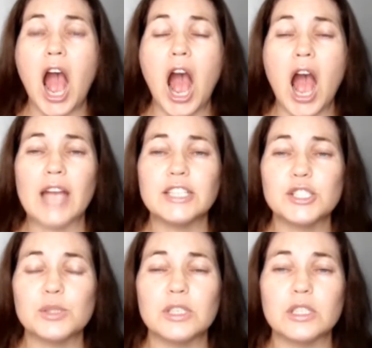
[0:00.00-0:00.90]
I
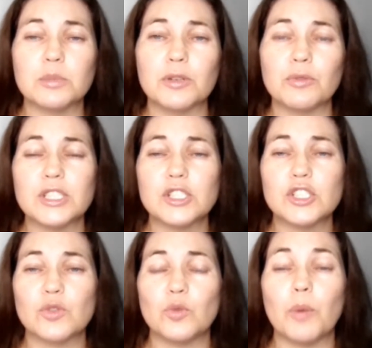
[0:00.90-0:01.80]
do a little bit of
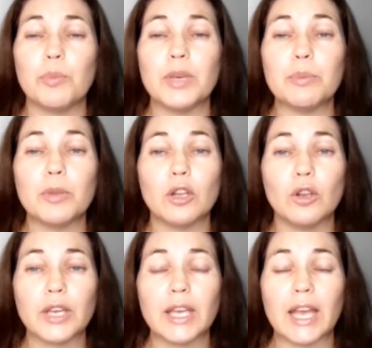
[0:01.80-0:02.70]
research for what people are
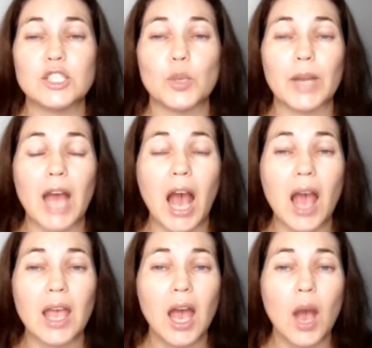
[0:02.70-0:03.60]
looking at. So when
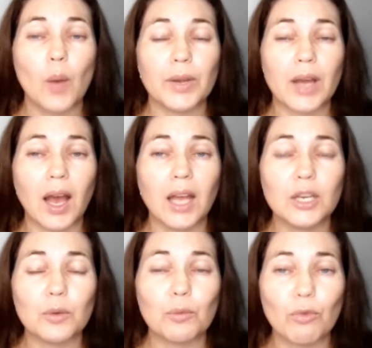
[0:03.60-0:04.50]
I
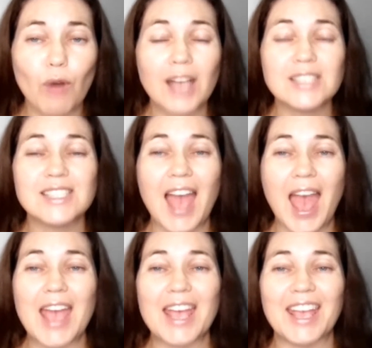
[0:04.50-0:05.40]
write
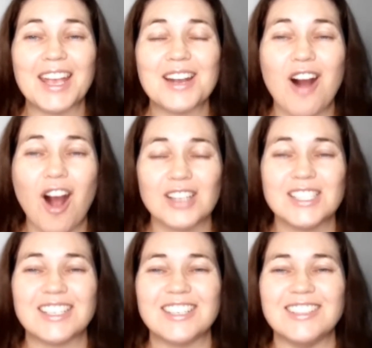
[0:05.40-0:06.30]
a
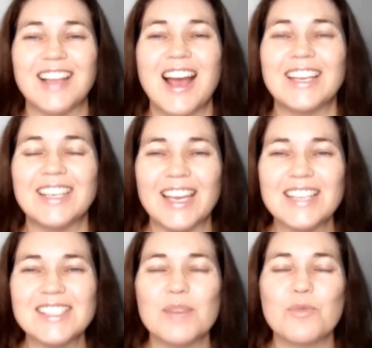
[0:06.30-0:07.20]
article,
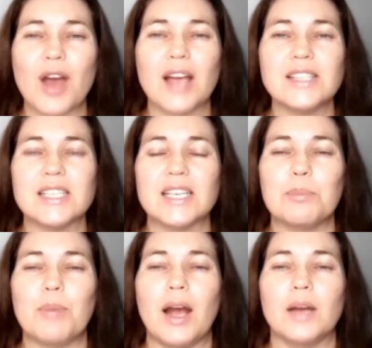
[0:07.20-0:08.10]
yes, I'm writing
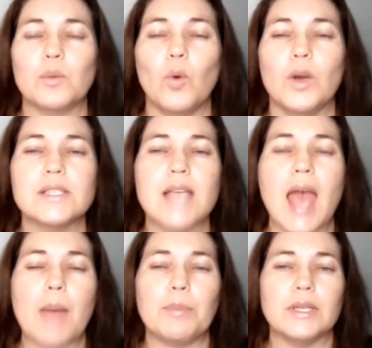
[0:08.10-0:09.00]
about what has
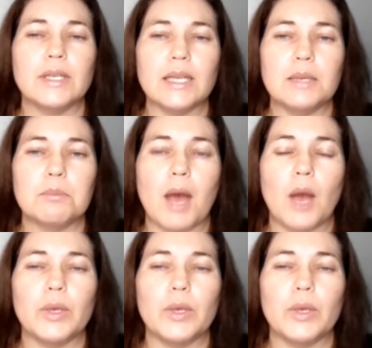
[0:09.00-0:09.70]
happened in my